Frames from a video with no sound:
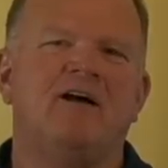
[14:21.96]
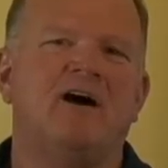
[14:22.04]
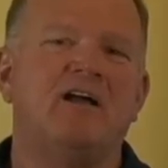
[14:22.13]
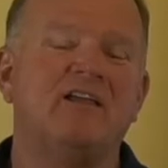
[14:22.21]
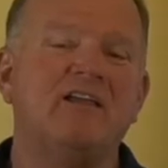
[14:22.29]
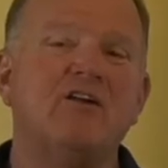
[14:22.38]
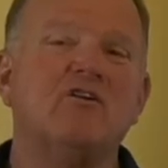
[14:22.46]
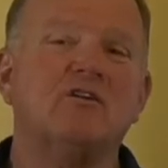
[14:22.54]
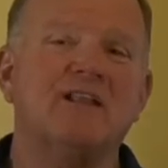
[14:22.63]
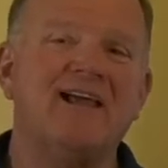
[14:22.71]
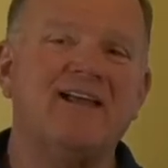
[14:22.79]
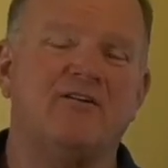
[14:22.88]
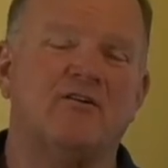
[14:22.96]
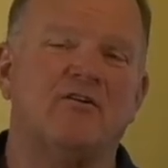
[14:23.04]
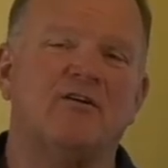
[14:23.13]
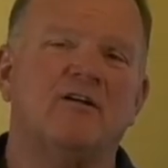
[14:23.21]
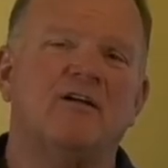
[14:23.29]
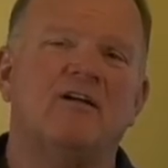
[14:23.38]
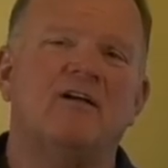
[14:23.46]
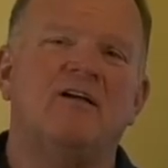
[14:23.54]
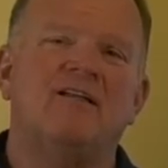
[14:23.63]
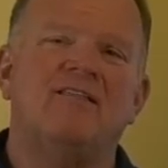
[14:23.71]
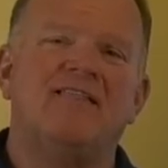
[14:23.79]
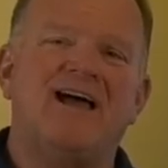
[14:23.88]
A year later,
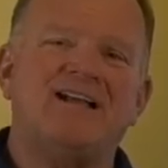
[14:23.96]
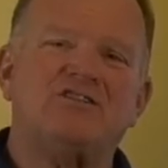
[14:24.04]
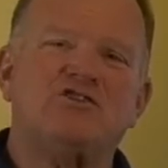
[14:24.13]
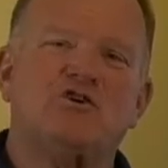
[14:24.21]
that